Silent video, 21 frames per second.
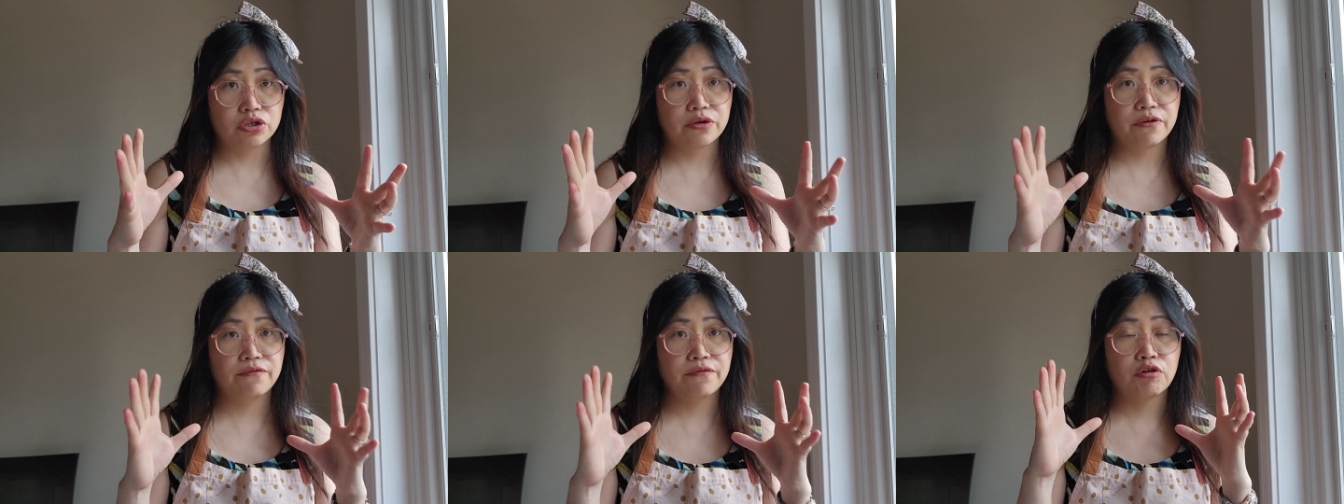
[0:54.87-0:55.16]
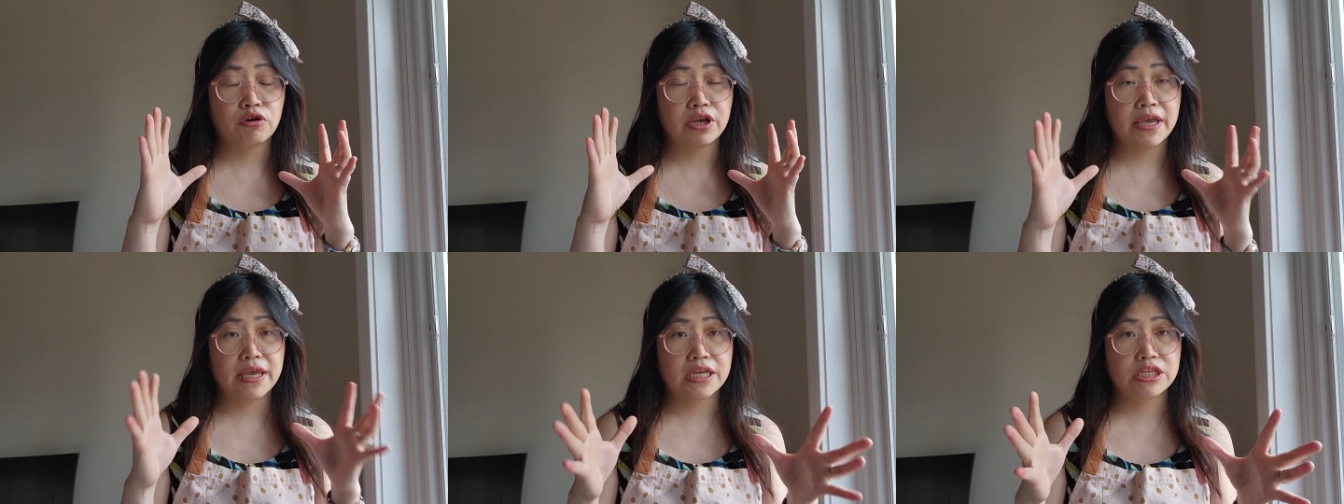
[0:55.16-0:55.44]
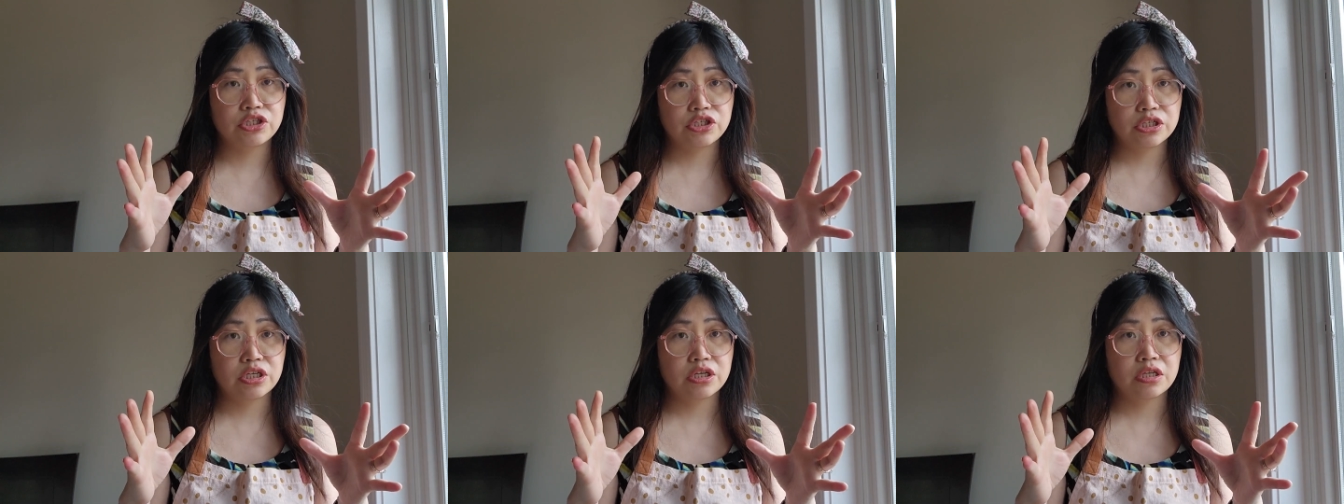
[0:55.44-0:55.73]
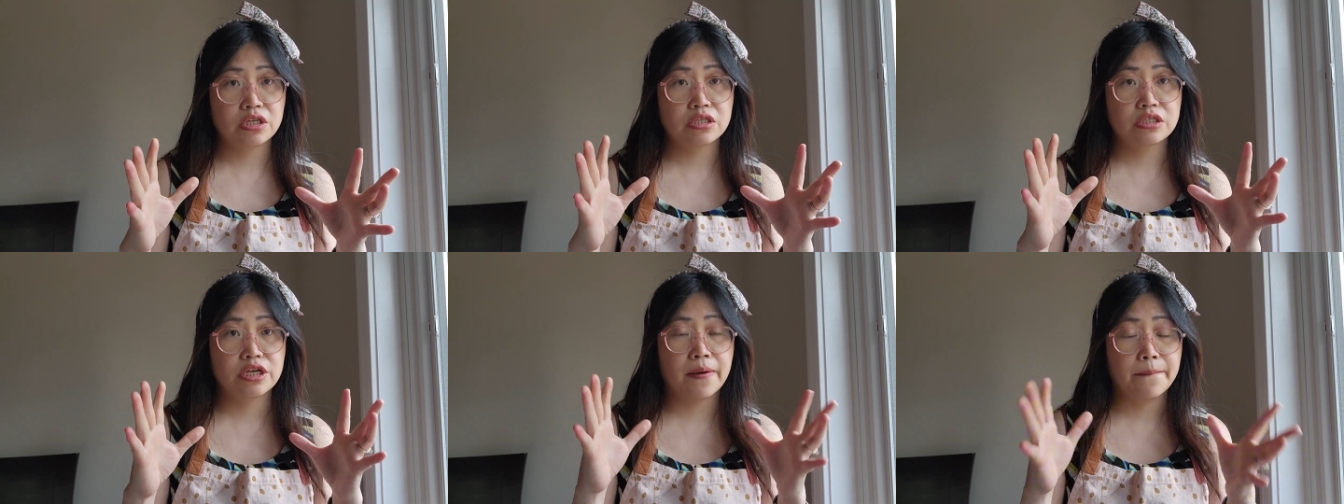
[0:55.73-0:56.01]
If your
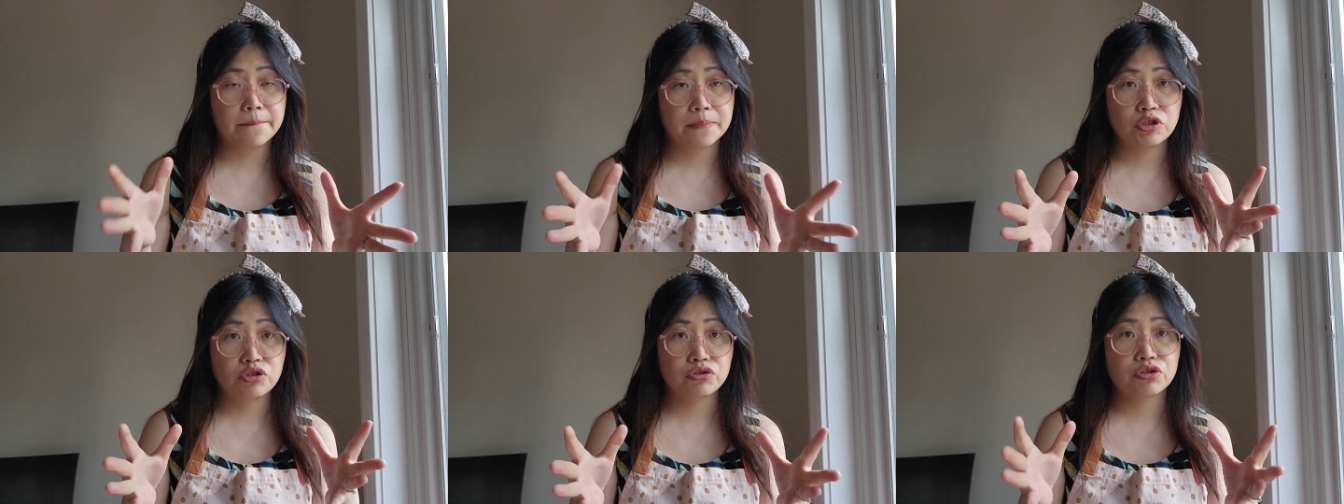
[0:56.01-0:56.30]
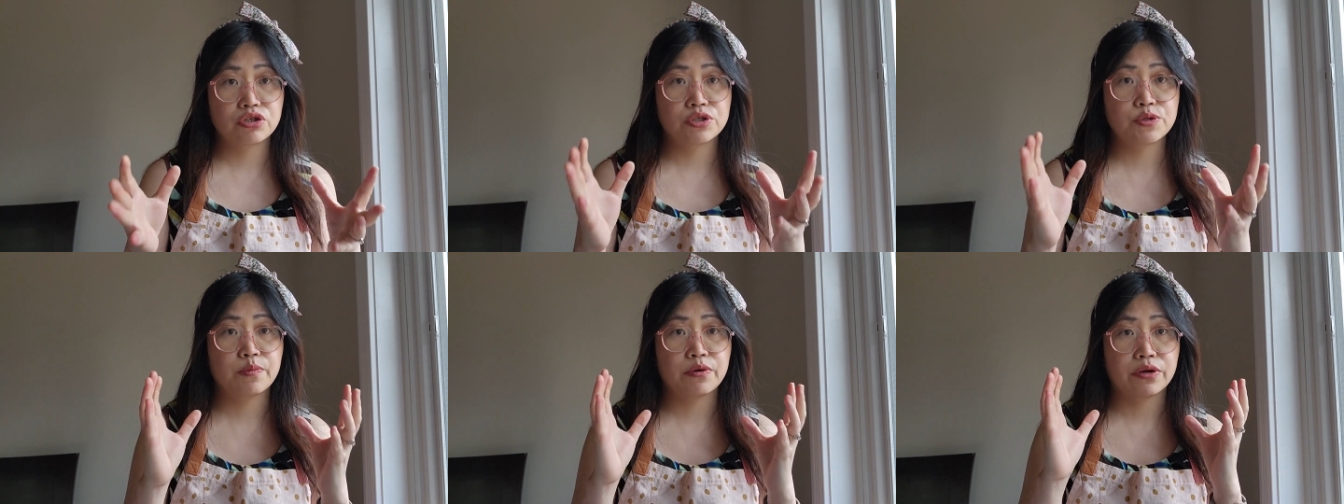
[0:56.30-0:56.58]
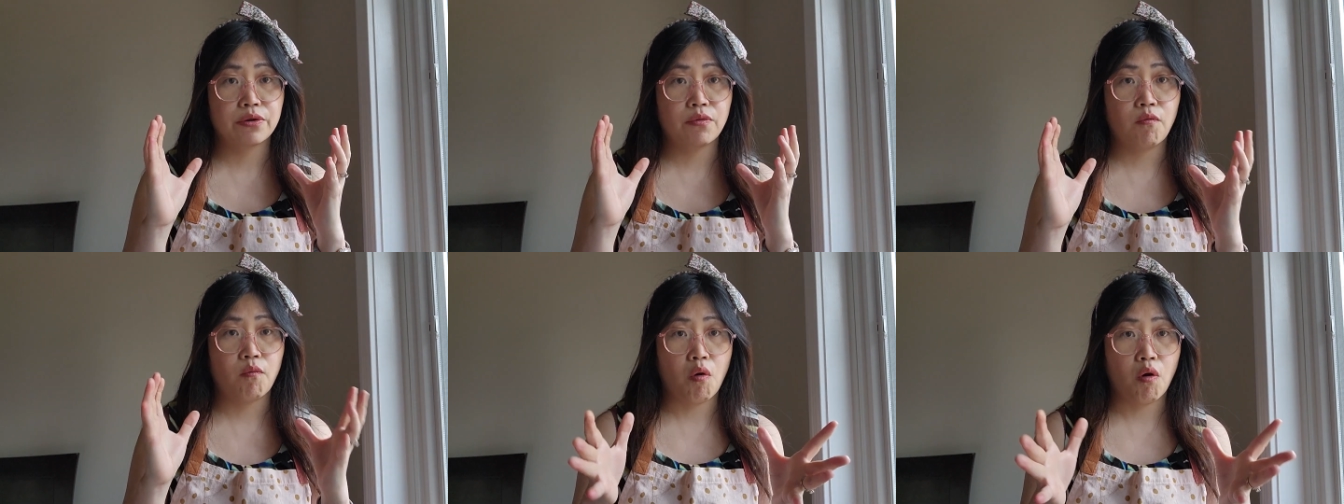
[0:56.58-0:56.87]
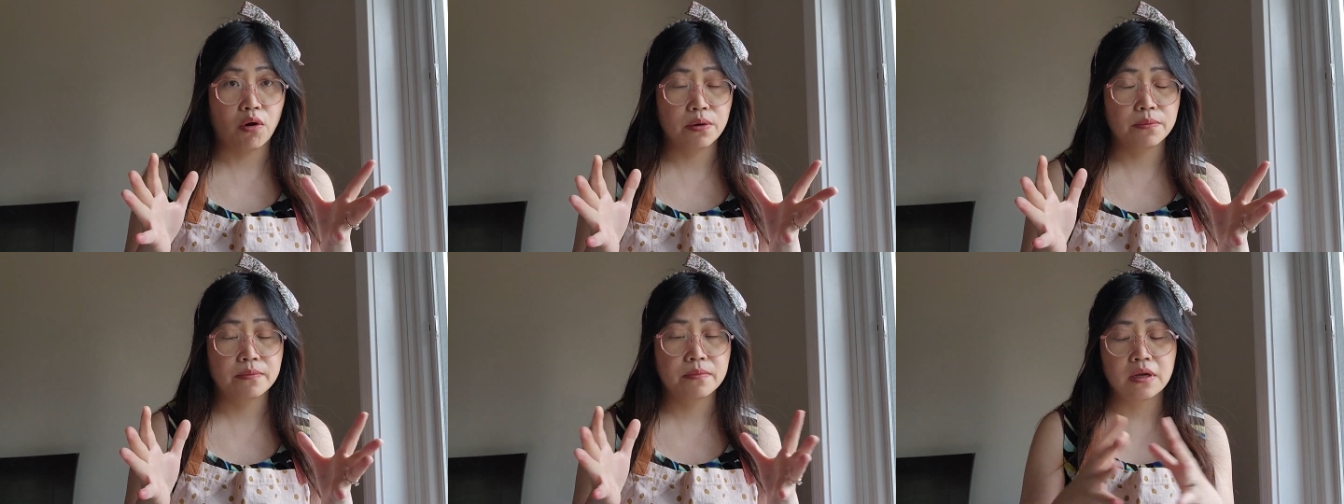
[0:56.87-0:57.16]
kitchen temperature is pretty
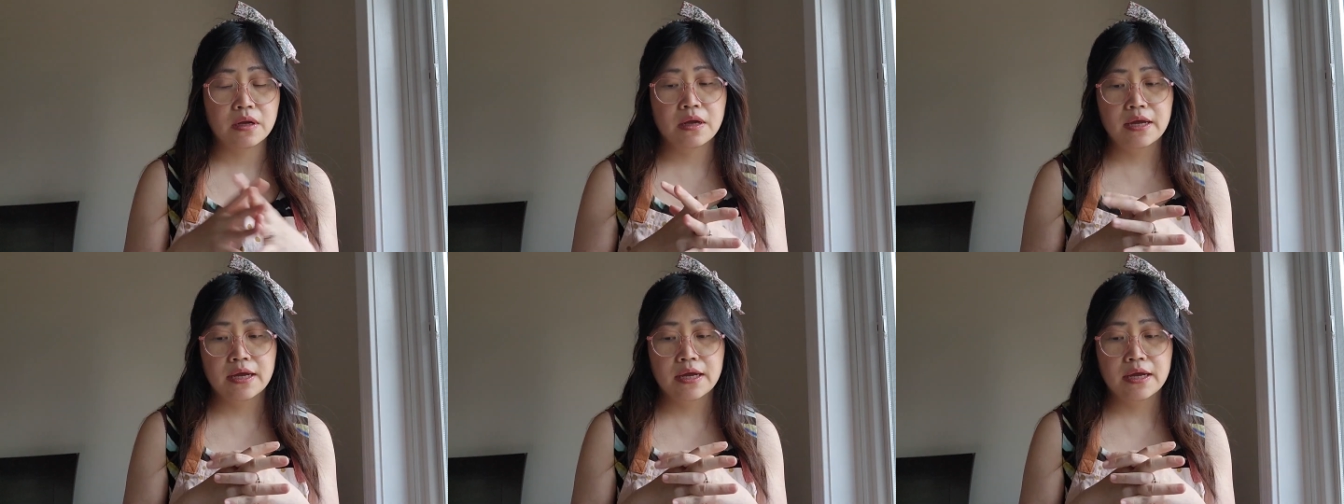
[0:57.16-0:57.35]
warm,